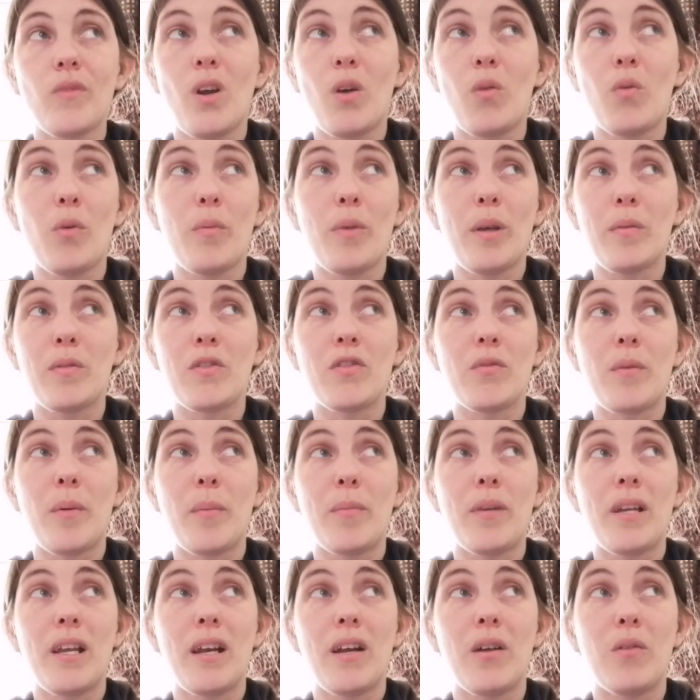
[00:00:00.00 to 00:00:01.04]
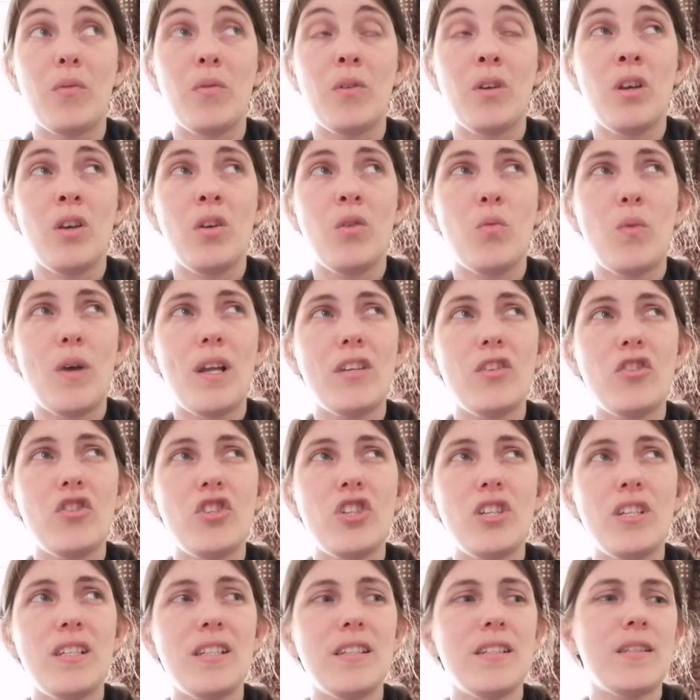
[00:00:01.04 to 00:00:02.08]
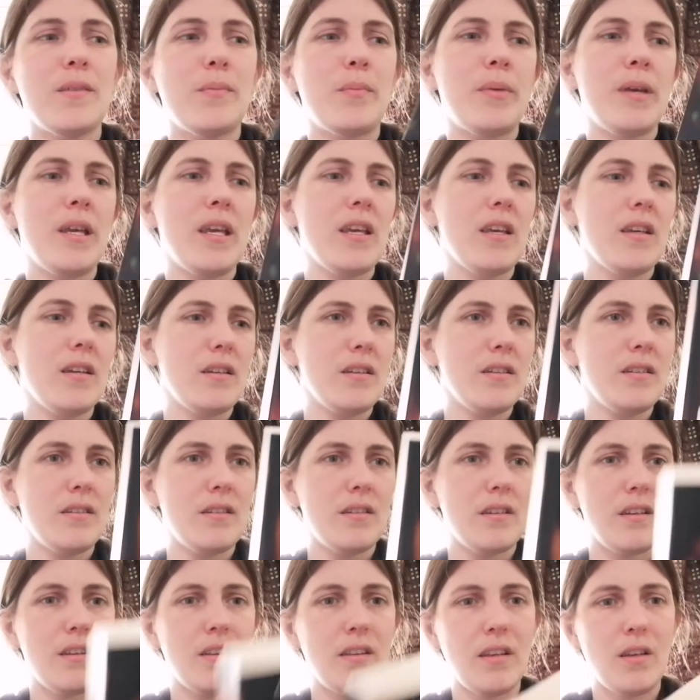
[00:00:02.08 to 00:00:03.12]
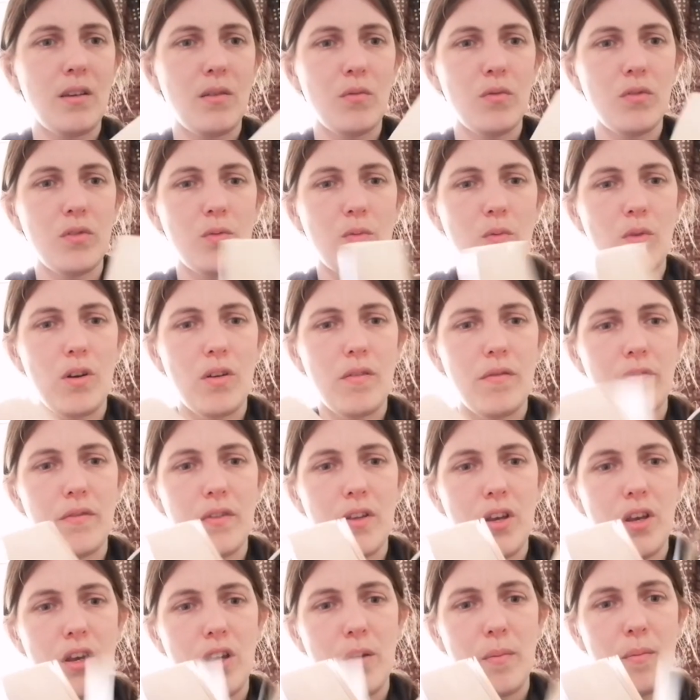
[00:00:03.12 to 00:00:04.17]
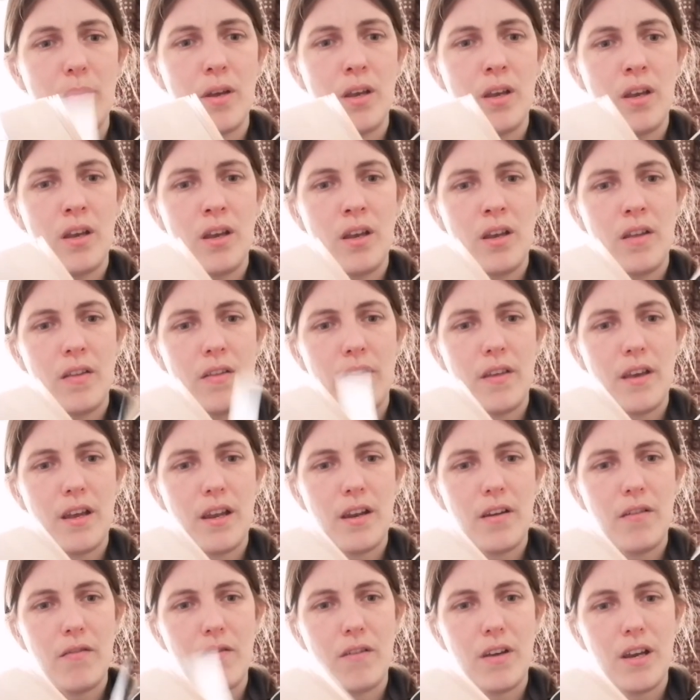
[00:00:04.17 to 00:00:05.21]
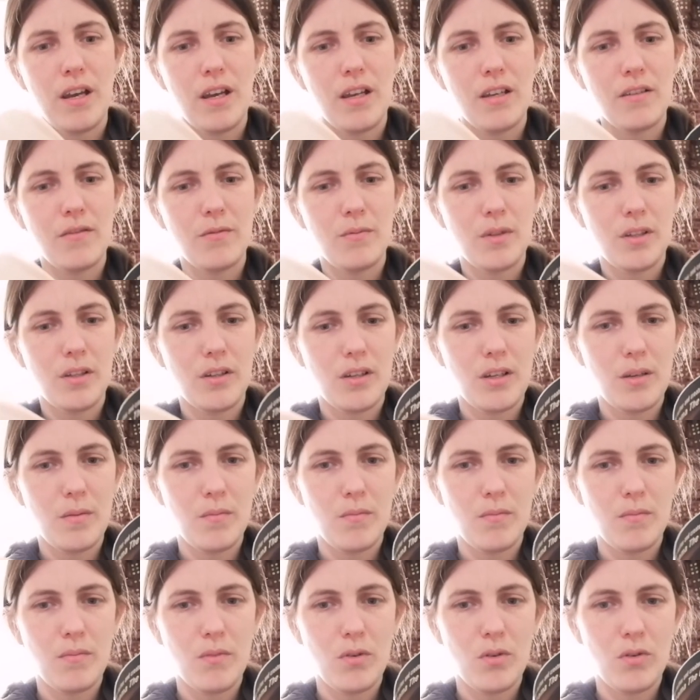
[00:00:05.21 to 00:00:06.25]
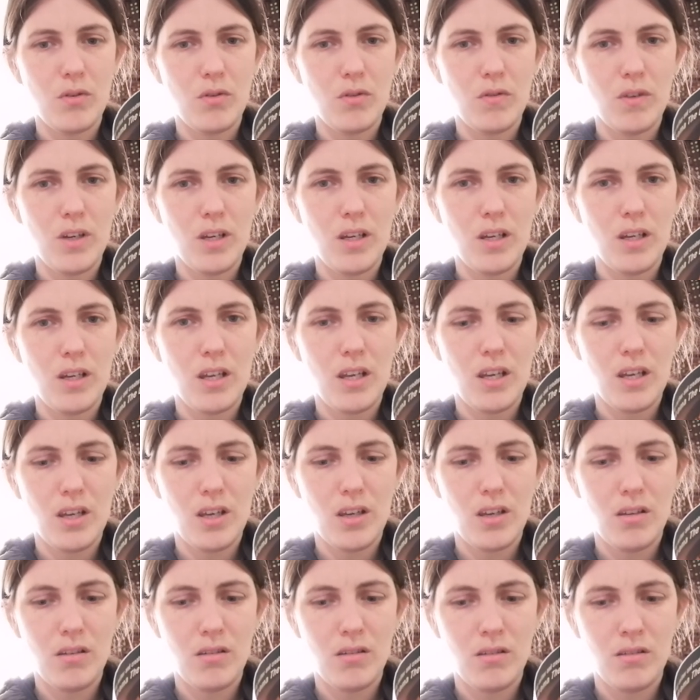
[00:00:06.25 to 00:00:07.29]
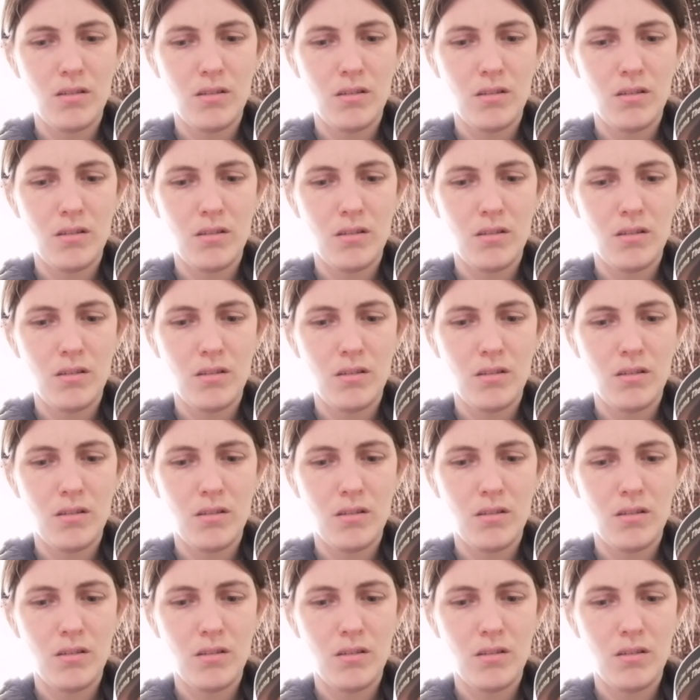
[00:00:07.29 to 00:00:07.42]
I won't be able to remember now, When She Disappears, I think was one of them. Then I read, have we got any more written in here?